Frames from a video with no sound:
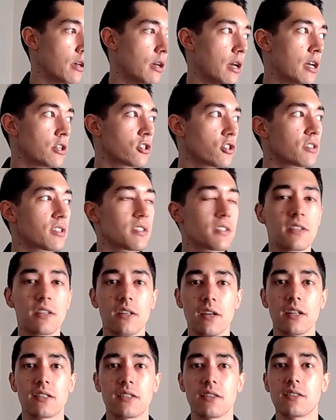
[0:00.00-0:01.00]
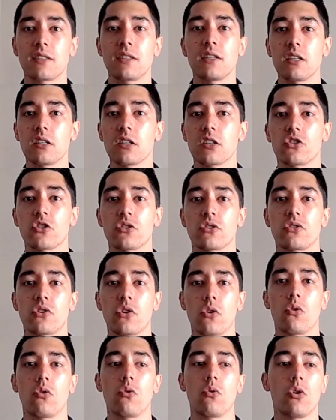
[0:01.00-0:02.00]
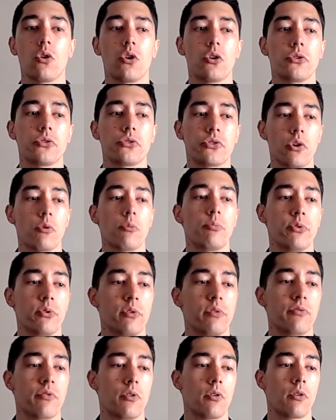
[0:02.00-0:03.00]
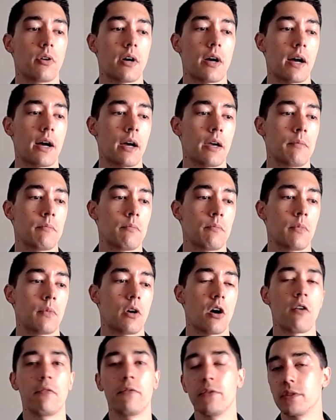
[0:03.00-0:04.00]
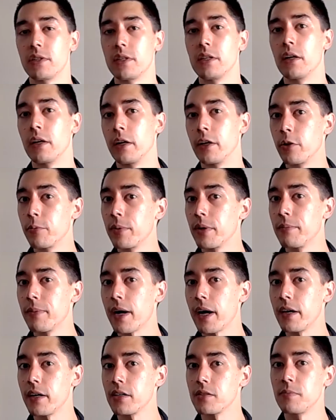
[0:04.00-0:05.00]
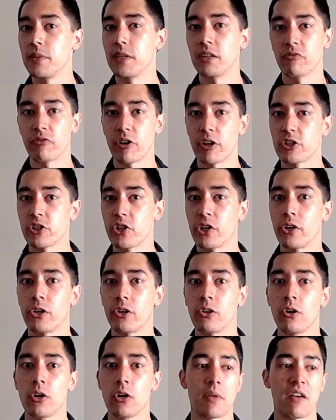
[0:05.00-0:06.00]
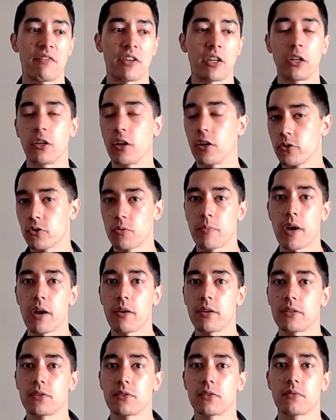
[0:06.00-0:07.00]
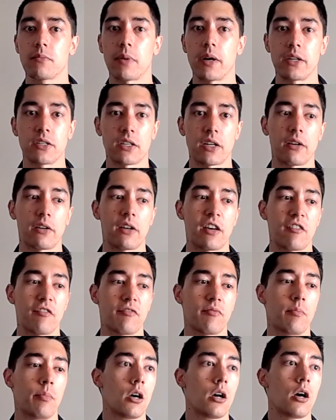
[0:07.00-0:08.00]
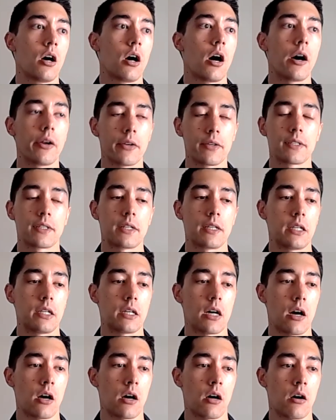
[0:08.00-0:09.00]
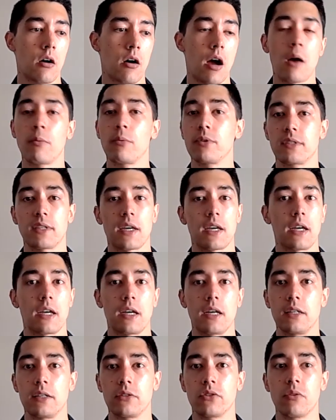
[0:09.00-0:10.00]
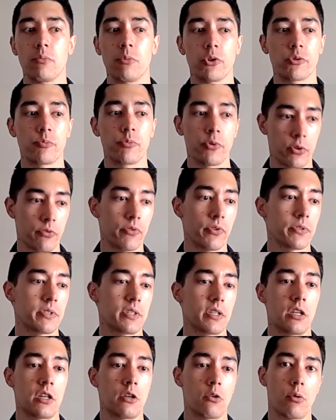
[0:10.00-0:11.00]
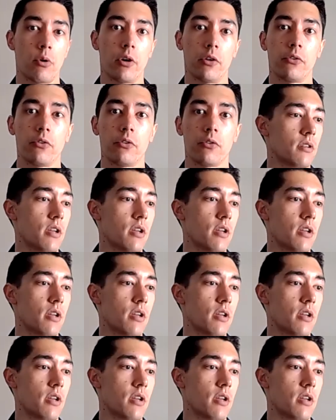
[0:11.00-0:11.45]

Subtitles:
And just it's a city that's just so beautiful. I'm obviously a little bit biased, being French and all, having gone to Paris my entire life. But honestly, I would say it's the most beautiful city in the world.